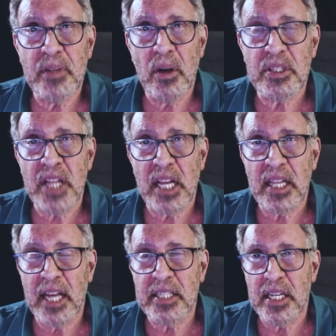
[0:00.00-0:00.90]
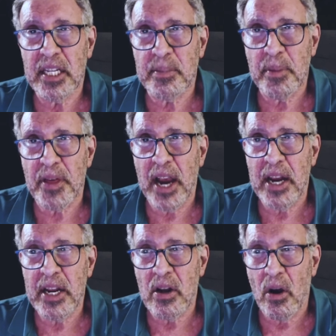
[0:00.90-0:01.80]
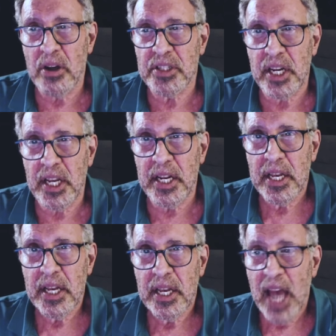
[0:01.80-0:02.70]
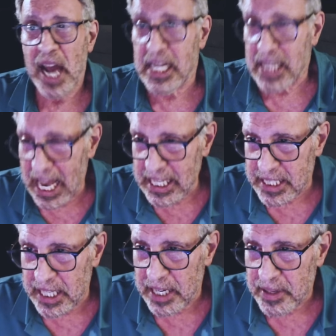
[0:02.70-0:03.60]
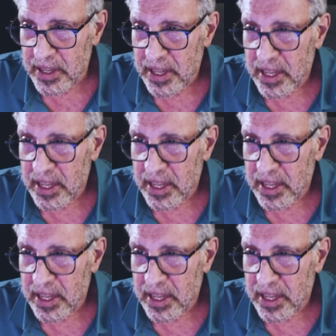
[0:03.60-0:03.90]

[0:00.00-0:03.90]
No, it's not lysine. It's methionine, arginine, and glycine.